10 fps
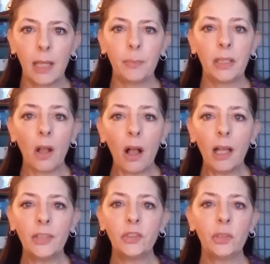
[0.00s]

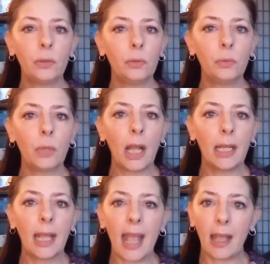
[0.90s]
because
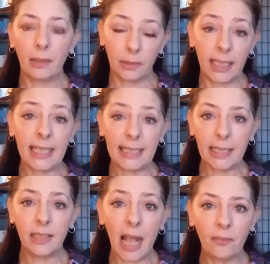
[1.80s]
he
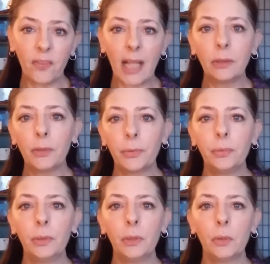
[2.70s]
did not follow
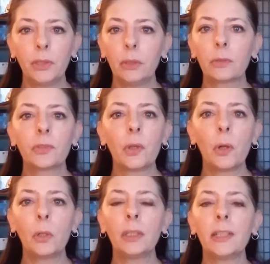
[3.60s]
through, your
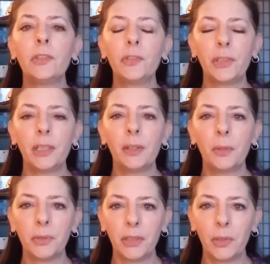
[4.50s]
soul is
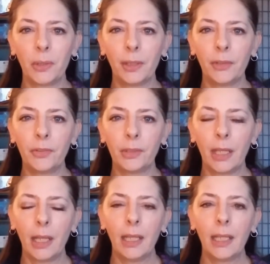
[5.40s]
still yours.
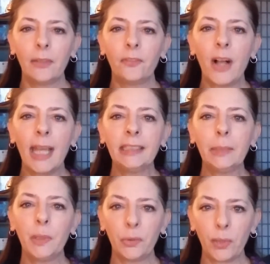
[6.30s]
Finally,
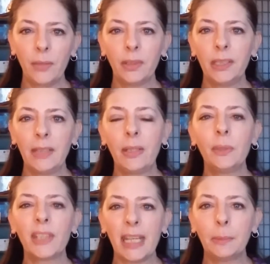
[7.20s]
with great relief, he
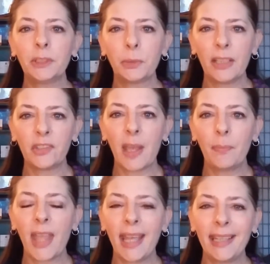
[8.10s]
was able to
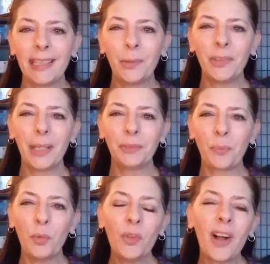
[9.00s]
accept that, and he was able
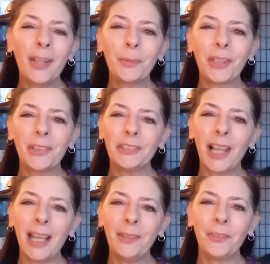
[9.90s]
to move on with his
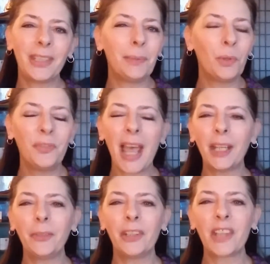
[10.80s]
life. He moved
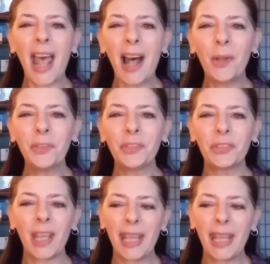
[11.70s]
out of his house.